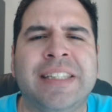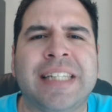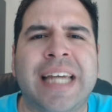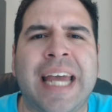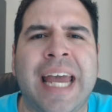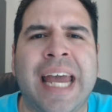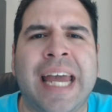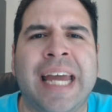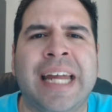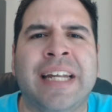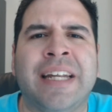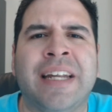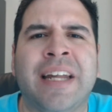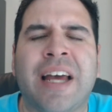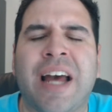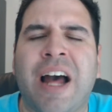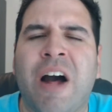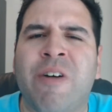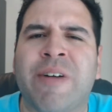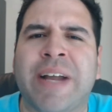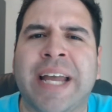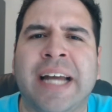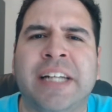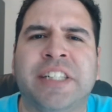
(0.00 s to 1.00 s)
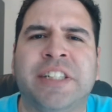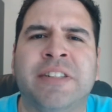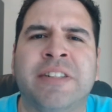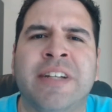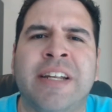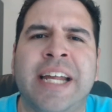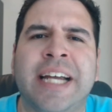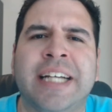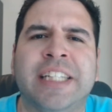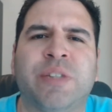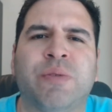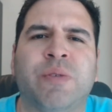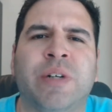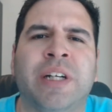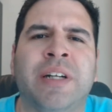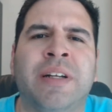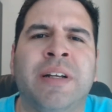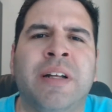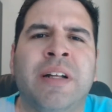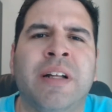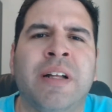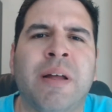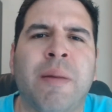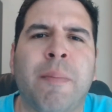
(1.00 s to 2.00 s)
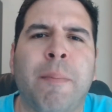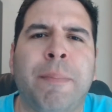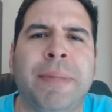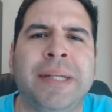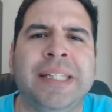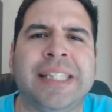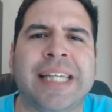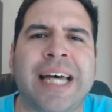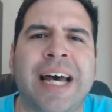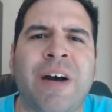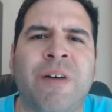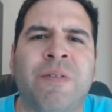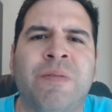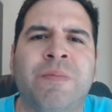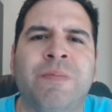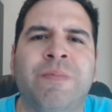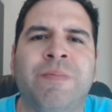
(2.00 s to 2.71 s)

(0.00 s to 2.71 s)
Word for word: and I'll catch you in the next one. Peace out.